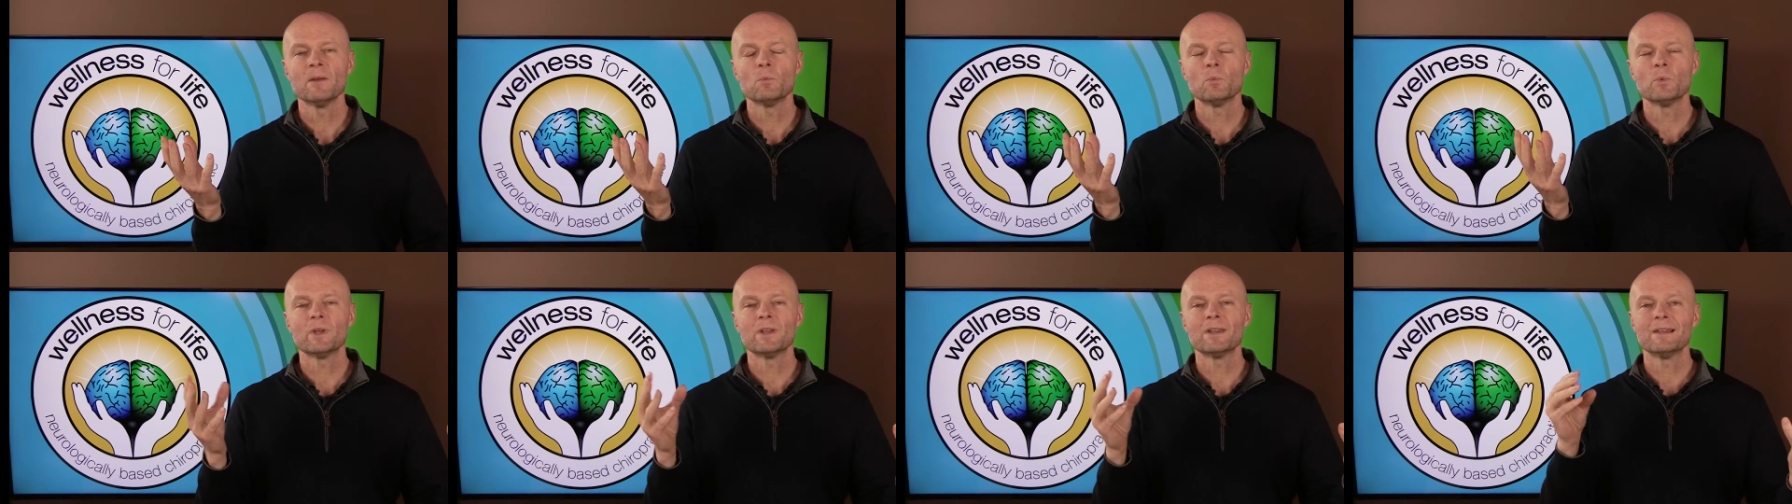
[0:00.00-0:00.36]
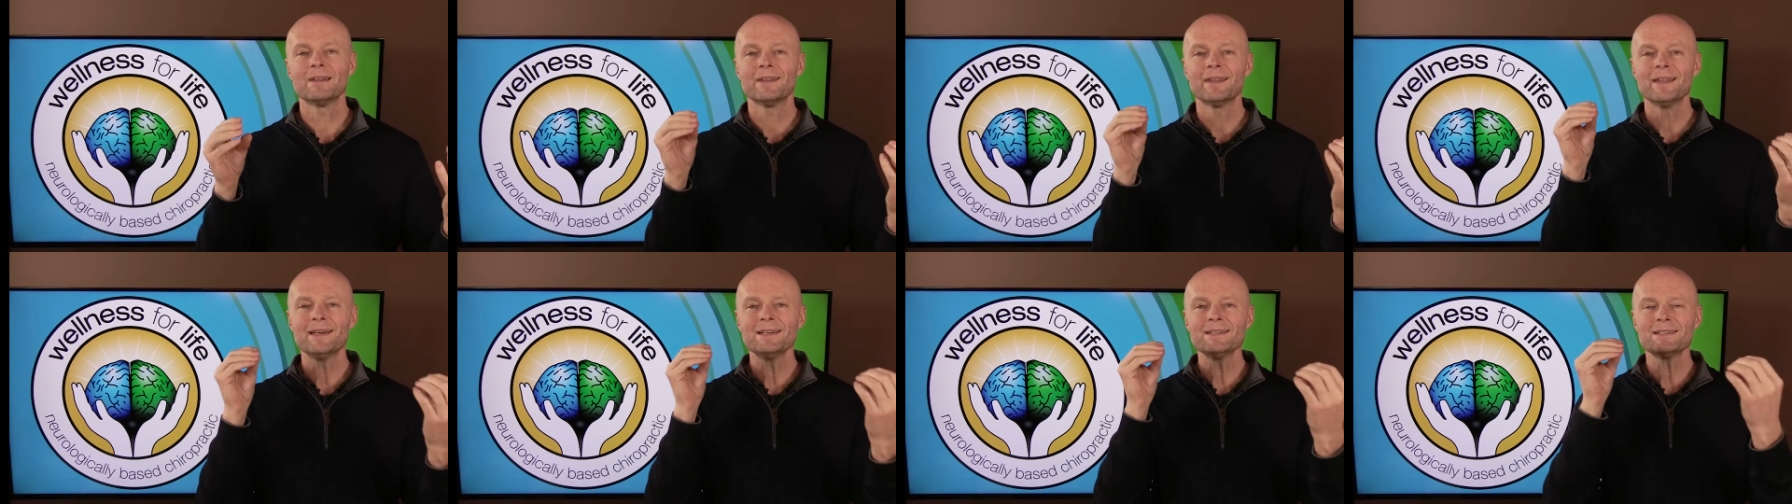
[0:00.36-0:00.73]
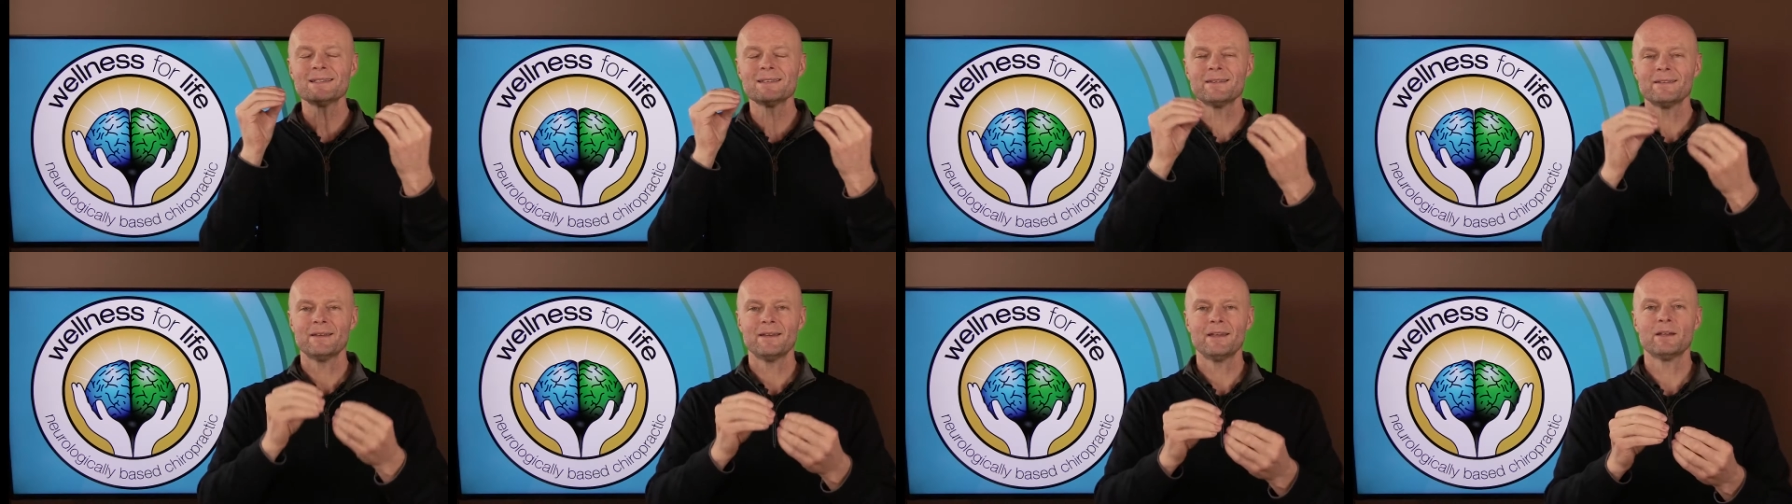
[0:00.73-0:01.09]
With less
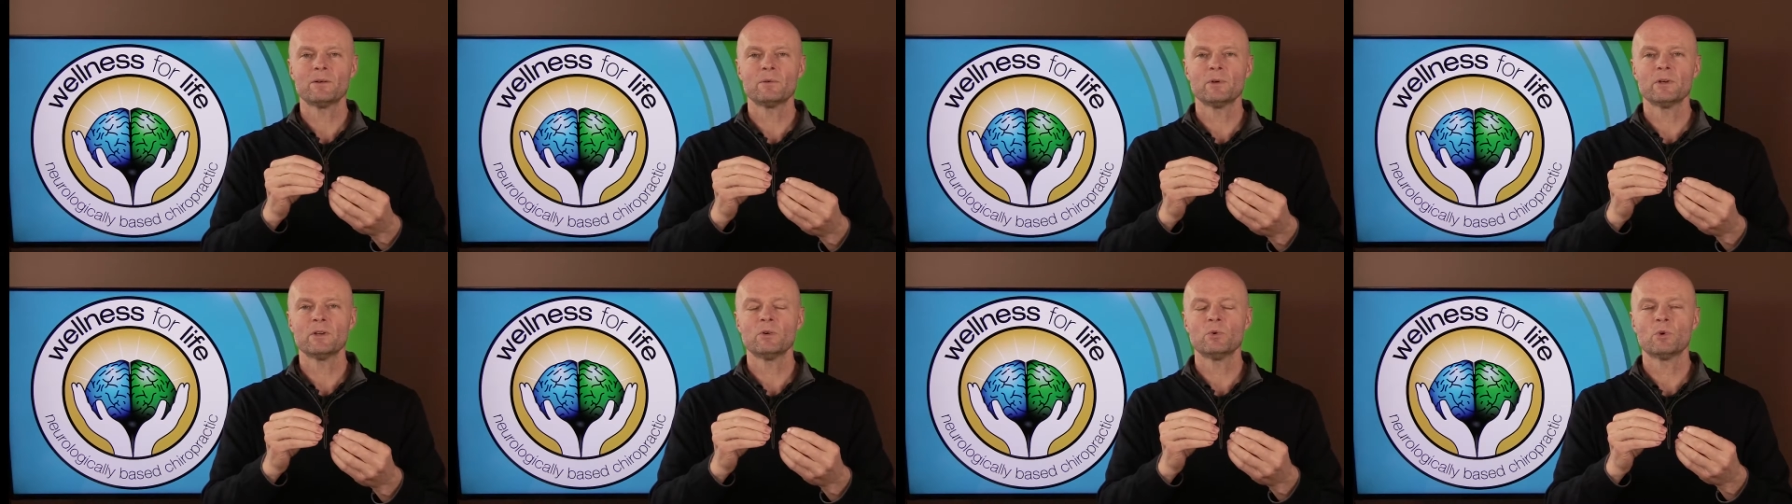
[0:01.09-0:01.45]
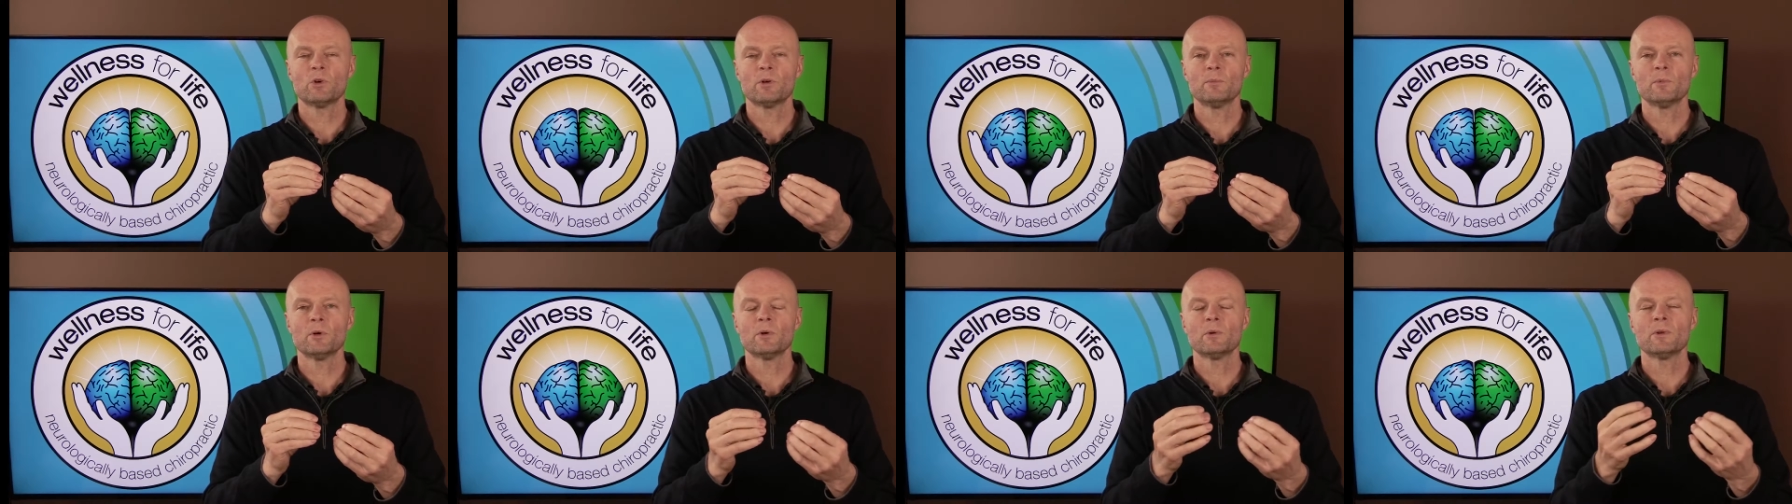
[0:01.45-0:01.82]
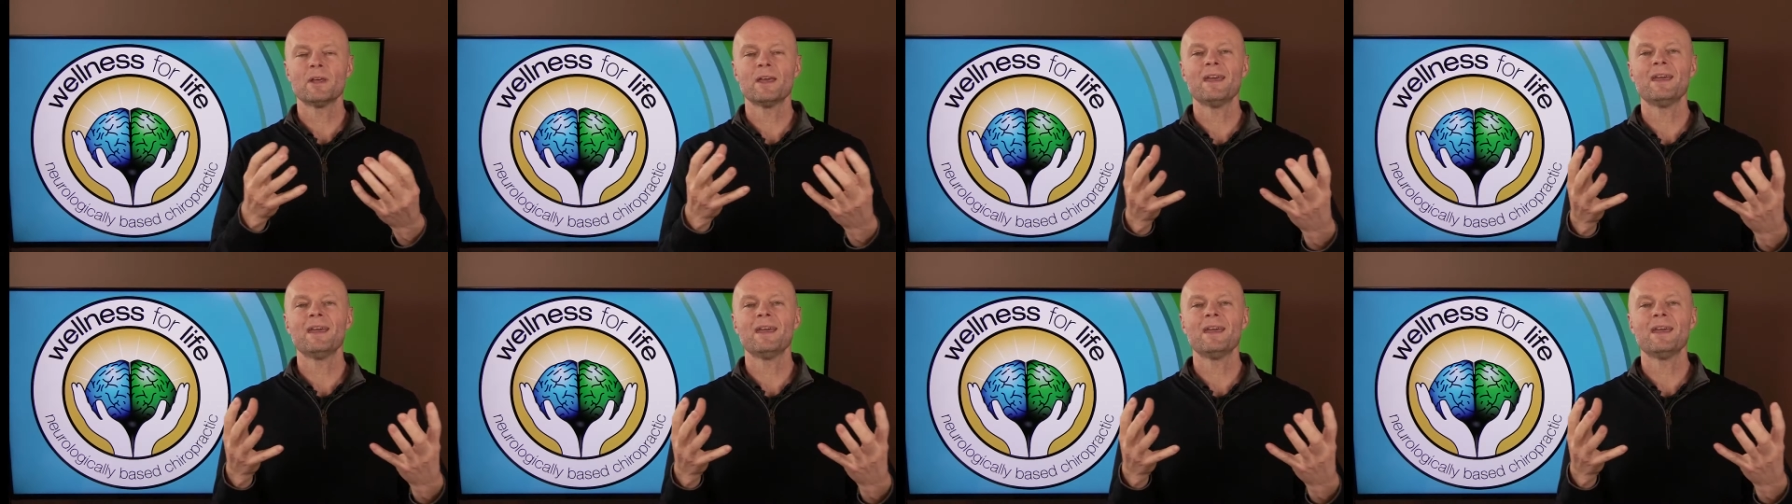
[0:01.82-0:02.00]
thyroid hormone,